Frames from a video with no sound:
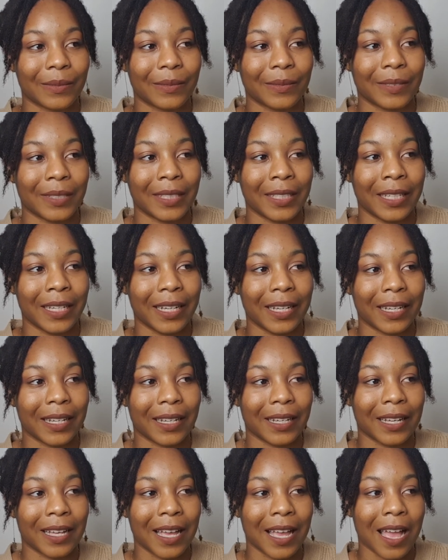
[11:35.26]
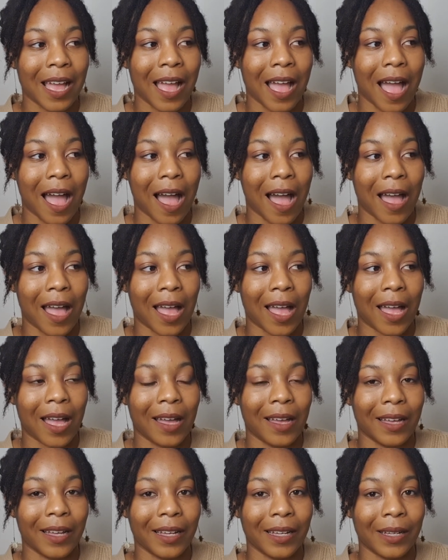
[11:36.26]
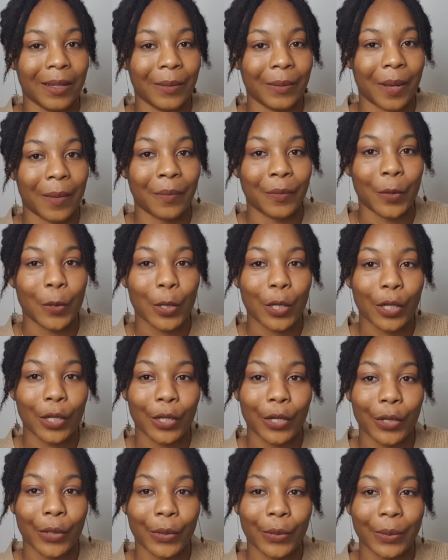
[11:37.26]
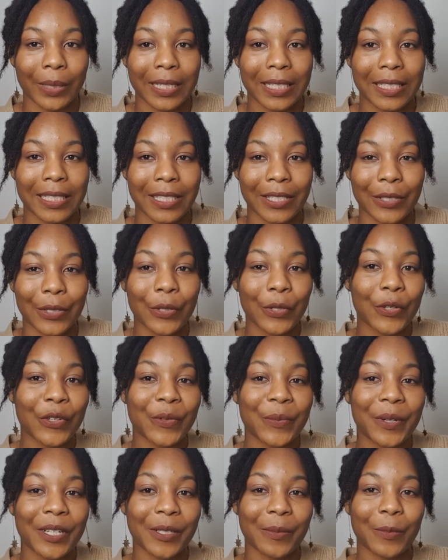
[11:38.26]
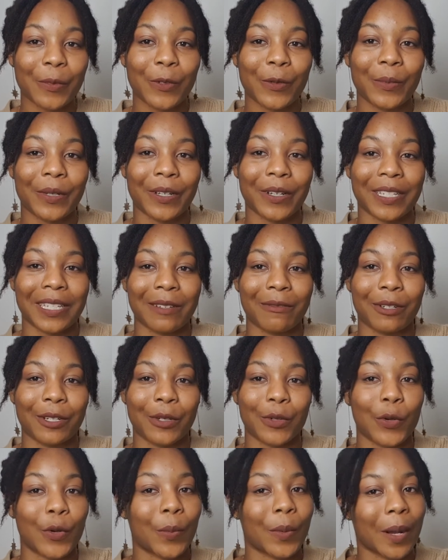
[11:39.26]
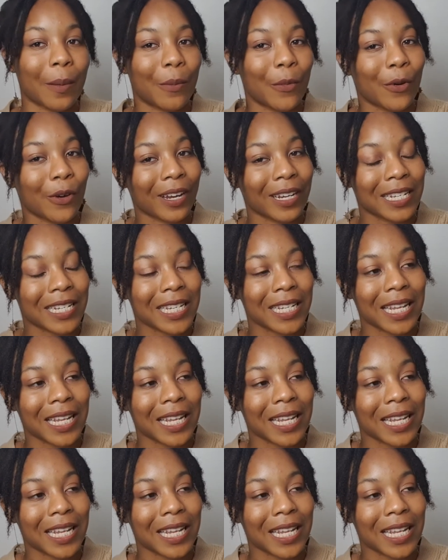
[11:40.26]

yeah, I'm not gonna go into too much more because I want to talk about more in